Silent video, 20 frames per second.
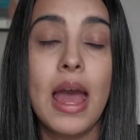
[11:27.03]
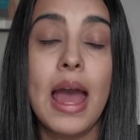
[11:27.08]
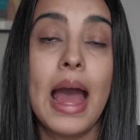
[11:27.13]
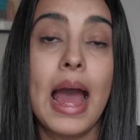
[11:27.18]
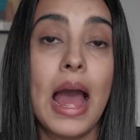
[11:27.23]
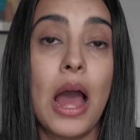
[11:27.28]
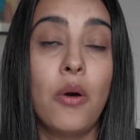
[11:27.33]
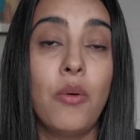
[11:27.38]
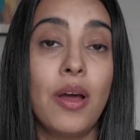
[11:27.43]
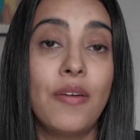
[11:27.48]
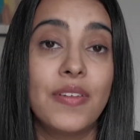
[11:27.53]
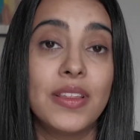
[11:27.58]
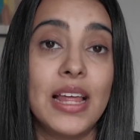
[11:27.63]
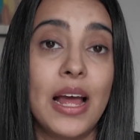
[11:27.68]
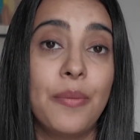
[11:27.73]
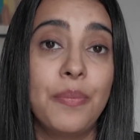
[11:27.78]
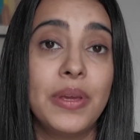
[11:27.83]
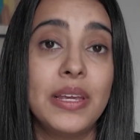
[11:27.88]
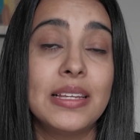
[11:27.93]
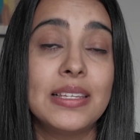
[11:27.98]
However,
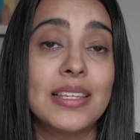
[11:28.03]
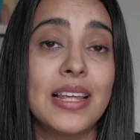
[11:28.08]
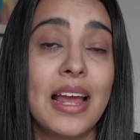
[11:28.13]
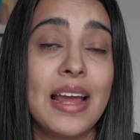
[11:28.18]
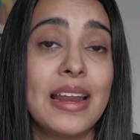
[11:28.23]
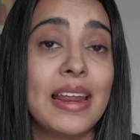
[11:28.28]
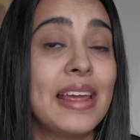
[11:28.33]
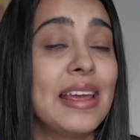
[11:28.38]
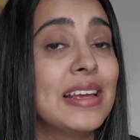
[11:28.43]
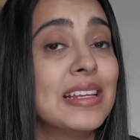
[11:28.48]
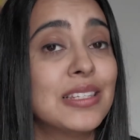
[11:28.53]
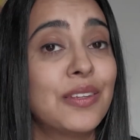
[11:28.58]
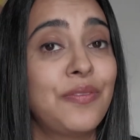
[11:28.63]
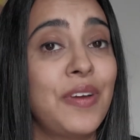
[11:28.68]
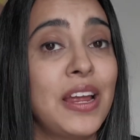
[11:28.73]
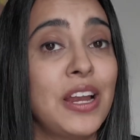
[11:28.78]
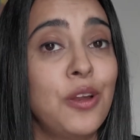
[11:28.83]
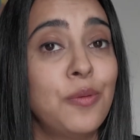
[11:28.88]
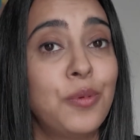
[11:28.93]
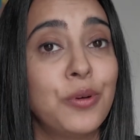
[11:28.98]
that being said, it is
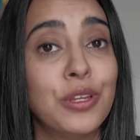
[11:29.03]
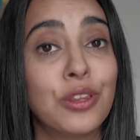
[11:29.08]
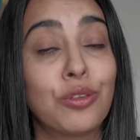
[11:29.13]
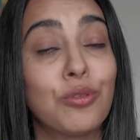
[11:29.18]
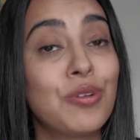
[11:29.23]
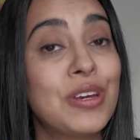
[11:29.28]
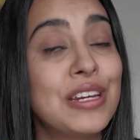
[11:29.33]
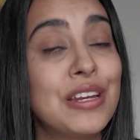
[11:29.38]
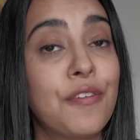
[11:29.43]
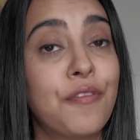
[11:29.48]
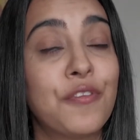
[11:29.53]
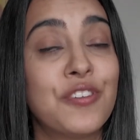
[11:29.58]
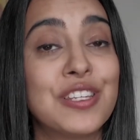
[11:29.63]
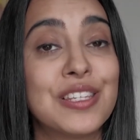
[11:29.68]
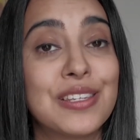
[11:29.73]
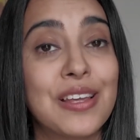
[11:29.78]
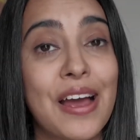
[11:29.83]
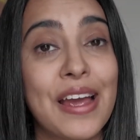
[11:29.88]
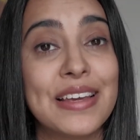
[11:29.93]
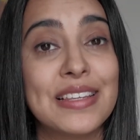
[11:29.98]
available in 3 different
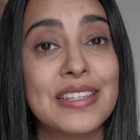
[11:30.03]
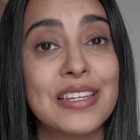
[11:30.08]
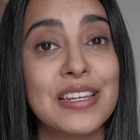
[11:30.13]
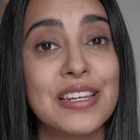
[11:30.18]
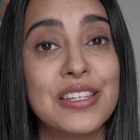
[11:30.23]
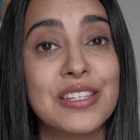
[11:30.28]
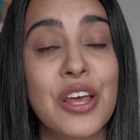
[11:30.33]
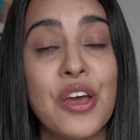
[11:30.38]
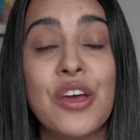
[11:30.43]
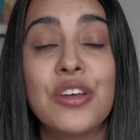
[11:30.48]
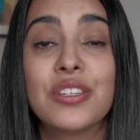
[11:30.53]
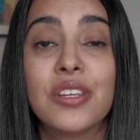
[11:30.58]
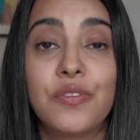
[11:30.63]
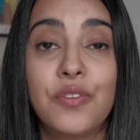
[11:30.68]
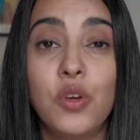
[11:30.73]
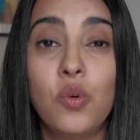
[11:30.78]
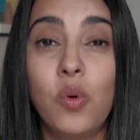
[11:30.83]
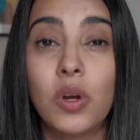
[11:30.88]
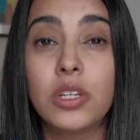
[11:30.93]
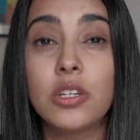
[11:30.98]
sizes. So if
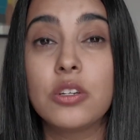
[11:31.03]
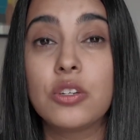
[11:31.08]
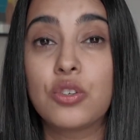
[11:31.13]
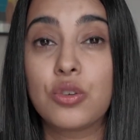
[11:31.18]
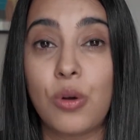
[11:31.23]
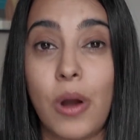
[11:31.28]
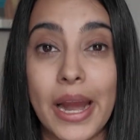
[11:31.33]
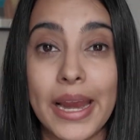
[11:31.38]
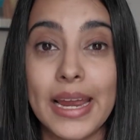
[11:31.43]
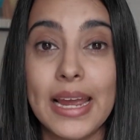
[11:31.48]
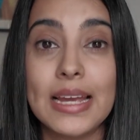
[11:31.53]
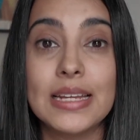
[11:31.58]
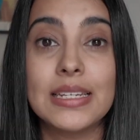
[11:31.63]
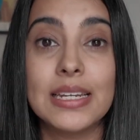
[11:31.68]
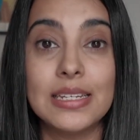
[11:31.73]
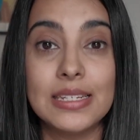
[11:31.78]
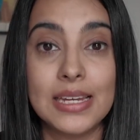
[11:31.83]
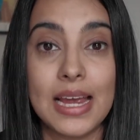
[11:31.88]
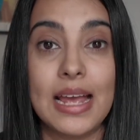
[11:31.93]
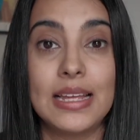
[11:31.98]
you want to try it
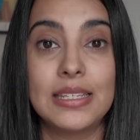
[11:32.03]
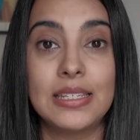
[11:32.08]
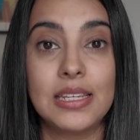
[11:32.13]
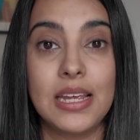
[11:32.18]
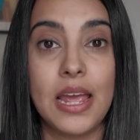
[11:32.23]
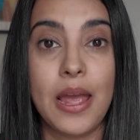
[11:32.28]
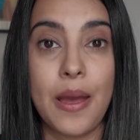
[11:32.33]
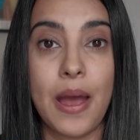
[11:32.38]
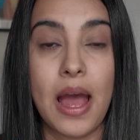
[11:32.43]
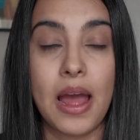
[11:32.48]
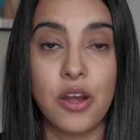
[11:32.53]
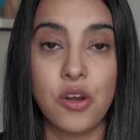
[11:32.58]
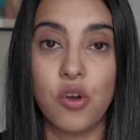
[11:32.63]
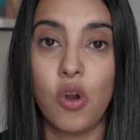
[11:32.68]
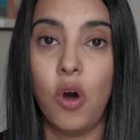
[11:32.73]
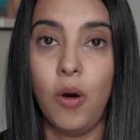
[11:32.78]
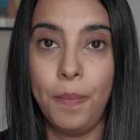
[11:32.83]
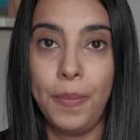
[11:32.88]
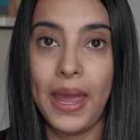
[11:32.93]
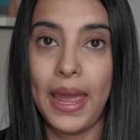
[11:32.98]
and test it and
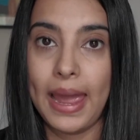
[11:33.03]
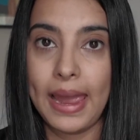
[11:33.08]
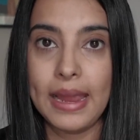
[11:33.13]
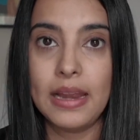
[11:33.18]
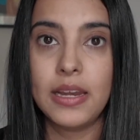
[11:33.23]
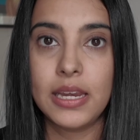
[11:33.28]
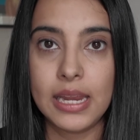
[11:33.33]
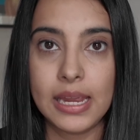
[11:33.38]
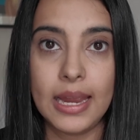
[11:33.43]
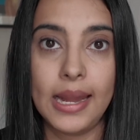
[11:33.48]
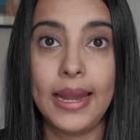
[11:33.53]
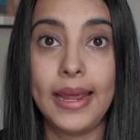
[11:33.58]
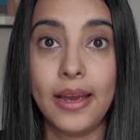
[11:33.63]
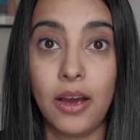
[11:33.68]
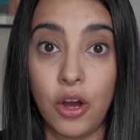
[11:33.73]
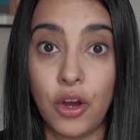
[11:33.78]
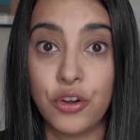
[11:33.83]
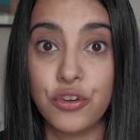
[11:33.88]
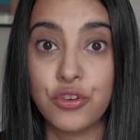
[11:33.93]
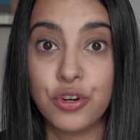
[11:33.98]
not pay nearly
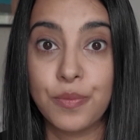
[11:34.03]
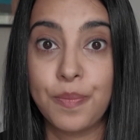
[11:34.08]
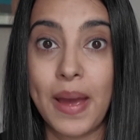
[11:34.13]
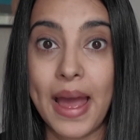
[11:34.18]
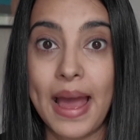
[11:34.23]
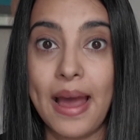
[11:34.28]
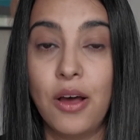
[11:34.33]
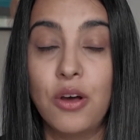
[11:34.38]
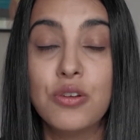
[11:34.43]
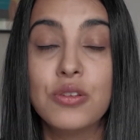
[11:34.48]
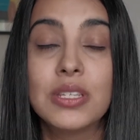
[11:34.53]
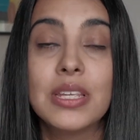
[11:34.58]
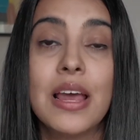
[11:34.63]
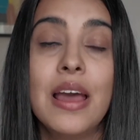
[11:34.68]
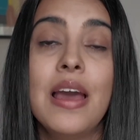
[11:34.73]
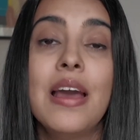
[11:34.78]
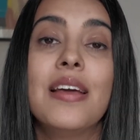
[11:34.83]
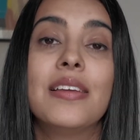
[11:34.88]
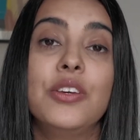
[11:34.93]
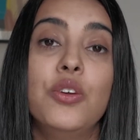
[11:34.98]
£100,
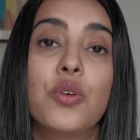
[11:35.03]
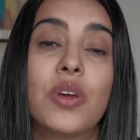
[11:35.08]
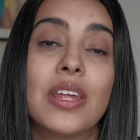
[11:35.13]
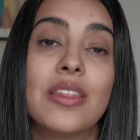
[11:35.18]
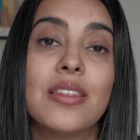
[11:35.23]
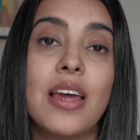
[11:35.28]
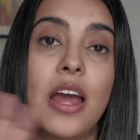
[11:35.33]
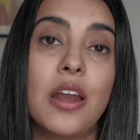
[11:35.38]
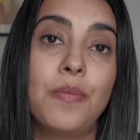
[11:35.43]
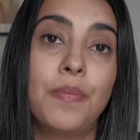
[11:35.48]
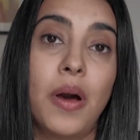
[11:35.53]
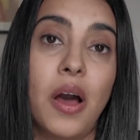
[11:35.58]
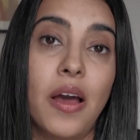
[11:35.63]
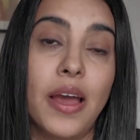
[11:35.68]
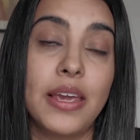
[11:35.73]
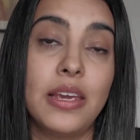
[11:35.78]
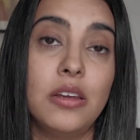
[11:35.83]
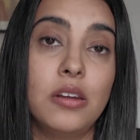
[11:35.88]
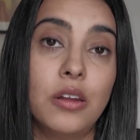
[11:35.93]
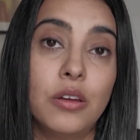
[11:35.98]
you can then buy,
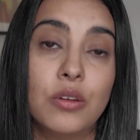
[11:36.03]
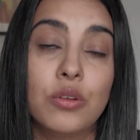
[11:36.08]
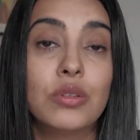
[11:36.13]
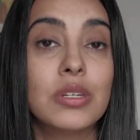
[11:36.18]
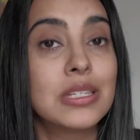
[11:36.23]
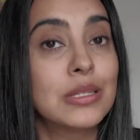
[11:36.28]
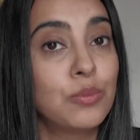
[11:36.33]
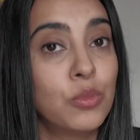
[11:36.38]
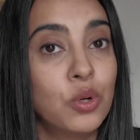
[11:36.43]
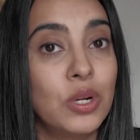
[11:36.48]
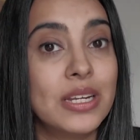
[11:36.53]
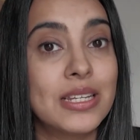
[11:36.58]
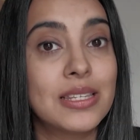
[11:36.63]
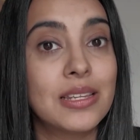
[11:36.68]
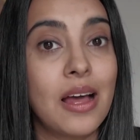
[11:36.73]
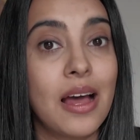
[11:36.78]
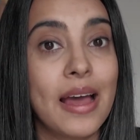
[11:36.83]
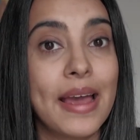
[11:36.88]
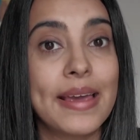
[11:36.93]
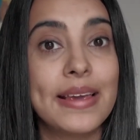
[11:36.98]
you know, the smaller
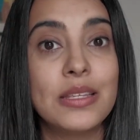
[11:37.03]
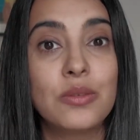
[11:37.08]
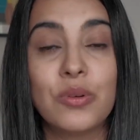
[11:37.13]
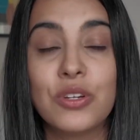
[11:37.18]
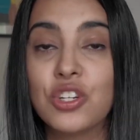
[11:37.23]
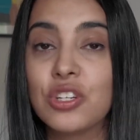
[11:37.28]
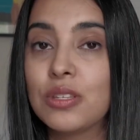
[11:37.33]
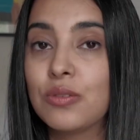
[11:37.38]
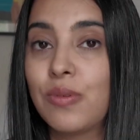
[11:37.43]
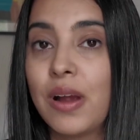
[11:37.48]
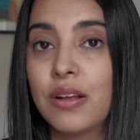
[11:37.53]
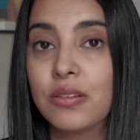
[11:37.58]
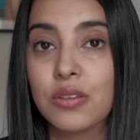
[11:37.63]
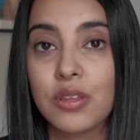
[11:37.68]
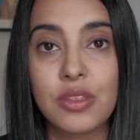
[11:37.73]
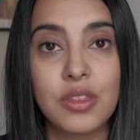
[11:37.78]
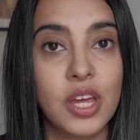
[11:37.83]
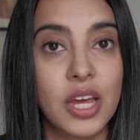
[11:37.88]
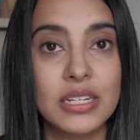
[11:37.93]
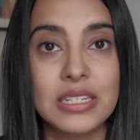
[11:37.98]
size, which is around
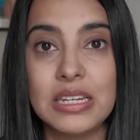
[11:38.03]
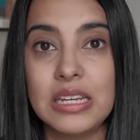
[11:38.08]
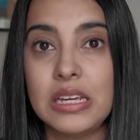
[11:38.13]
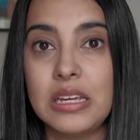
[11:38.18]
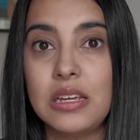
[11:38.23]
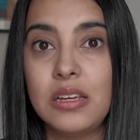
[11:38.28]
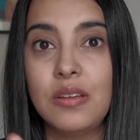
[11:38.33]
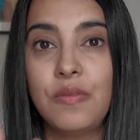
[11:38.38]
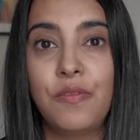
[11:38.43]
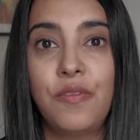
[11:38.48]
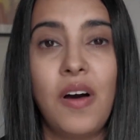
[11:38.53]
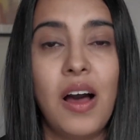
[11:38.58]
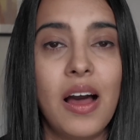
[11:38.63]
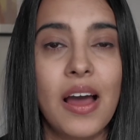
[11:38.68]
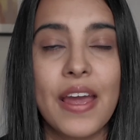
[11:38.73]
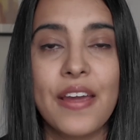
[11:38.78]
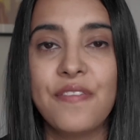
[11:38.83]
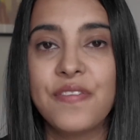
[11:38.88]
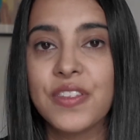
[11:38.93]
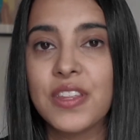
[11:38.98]
the
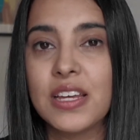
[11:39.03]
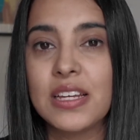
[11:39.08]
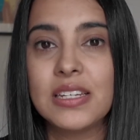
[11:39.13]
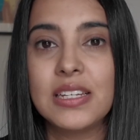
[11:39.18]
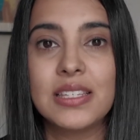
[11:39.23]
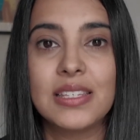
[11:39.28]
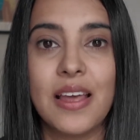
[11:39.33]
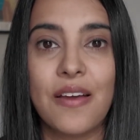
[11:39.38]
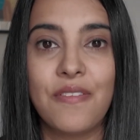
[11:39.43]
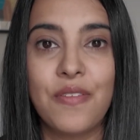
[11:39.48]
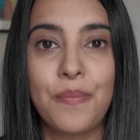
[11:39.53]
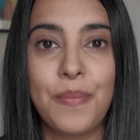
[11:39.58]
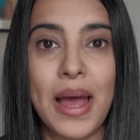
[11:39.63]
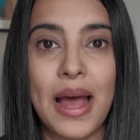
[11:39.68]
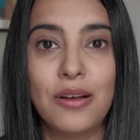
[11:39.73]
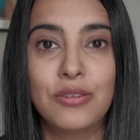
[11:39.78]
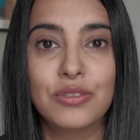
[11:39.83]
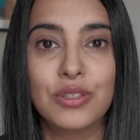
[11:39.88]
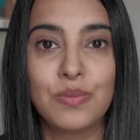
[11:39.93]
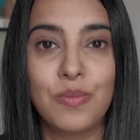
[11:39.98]

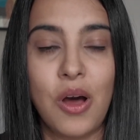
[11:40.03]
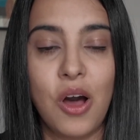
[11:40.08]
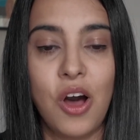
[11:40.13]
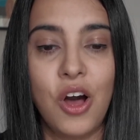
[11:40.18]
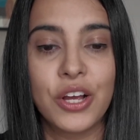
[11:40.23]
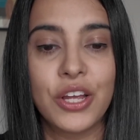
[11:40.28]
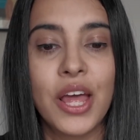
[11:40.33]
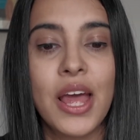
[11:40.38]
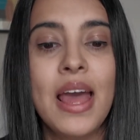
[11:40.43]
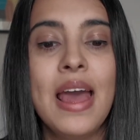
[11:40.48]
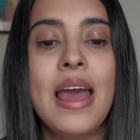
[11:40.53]
£37 mark.